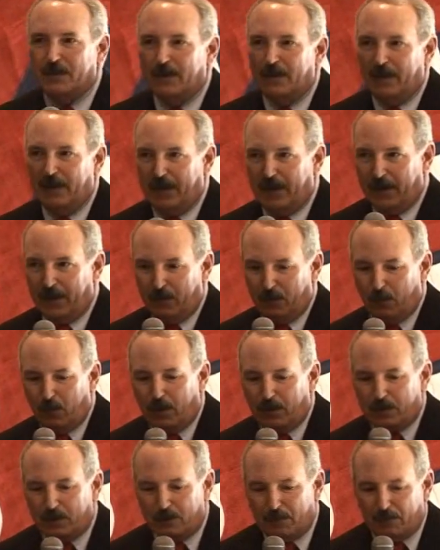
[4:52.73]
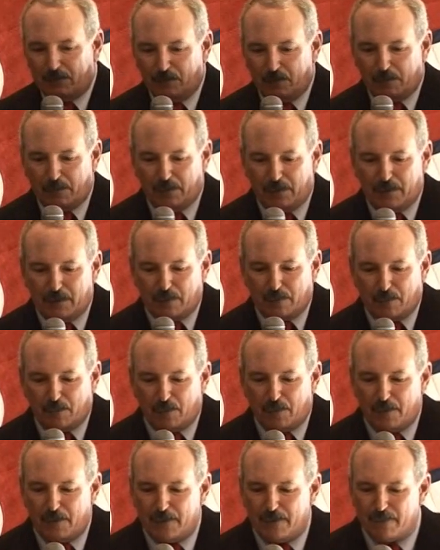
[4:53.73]
and welcome everybody. Good
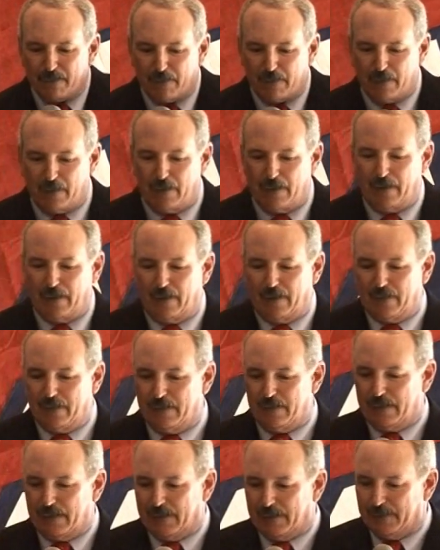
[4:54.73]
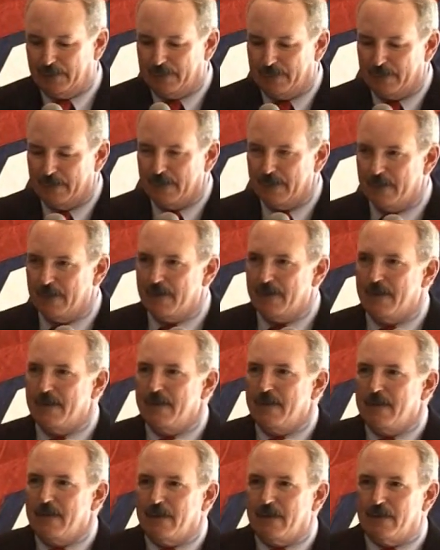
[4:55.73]
morning, and
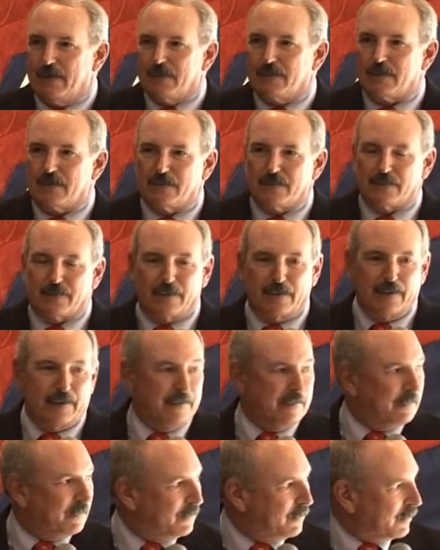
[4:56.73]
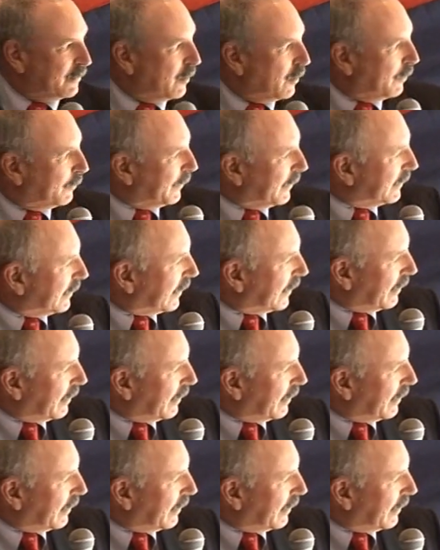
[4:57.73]
This is, we're hoping to